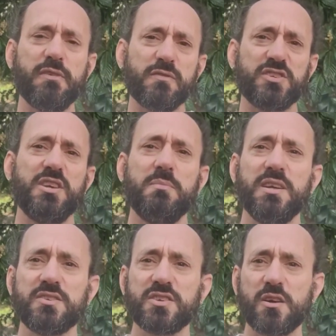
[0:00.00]
If you ever see
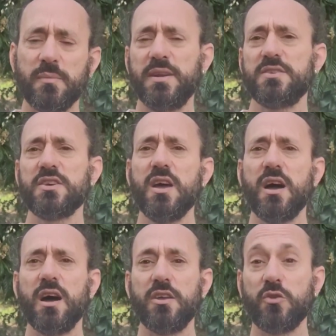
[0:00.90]
me in ceremonies,
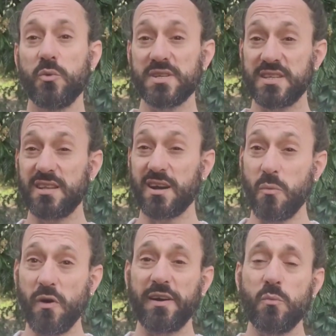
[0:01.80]
uh, you'll always see that
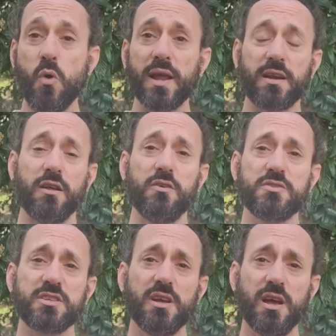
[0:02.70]
I'm wearing white
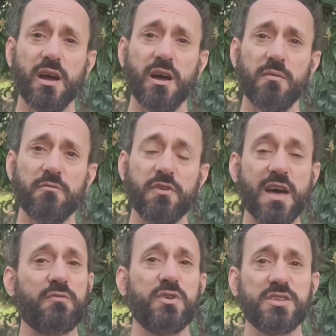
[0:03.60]
clothes um, for
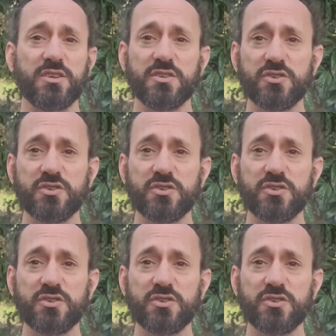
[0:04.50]
that reason.